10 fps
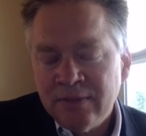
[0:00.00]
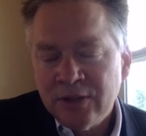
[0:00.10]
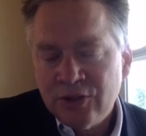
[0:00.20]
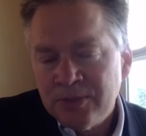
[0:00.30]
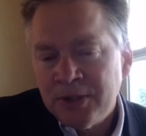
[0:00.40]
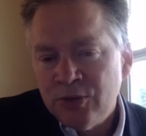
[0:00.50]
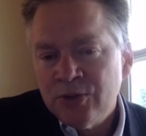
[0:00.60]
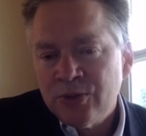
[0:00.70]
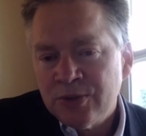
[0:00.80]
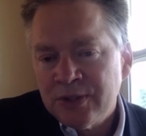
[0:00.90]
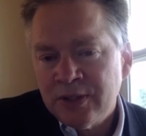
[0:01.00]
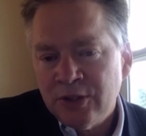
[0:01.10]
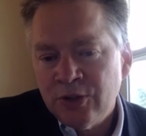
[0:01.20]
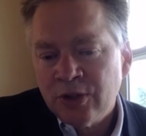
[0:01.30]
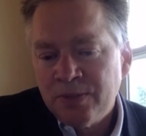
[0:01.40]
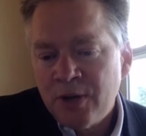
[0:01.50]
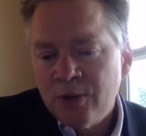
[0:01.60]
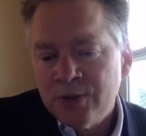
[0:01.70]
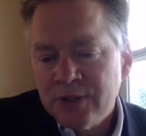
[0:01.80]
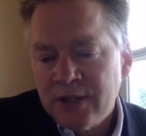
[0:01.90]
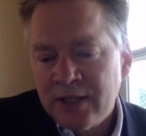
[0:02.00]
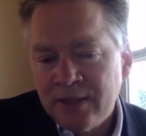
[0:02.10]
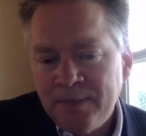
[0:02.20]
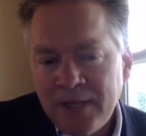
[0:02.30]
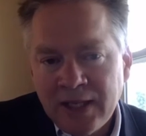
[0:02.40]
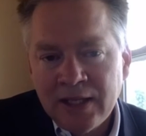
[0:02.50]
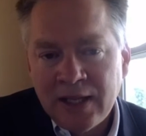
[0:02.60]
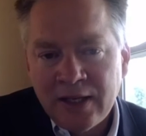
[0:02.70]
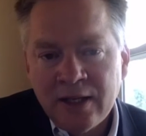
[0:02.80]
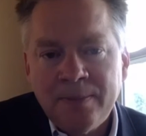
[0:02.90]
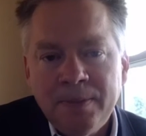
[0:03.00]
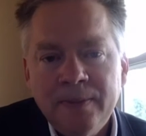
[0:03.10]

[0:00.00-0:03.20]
legitimate news source in the New York Post ended up picking that up.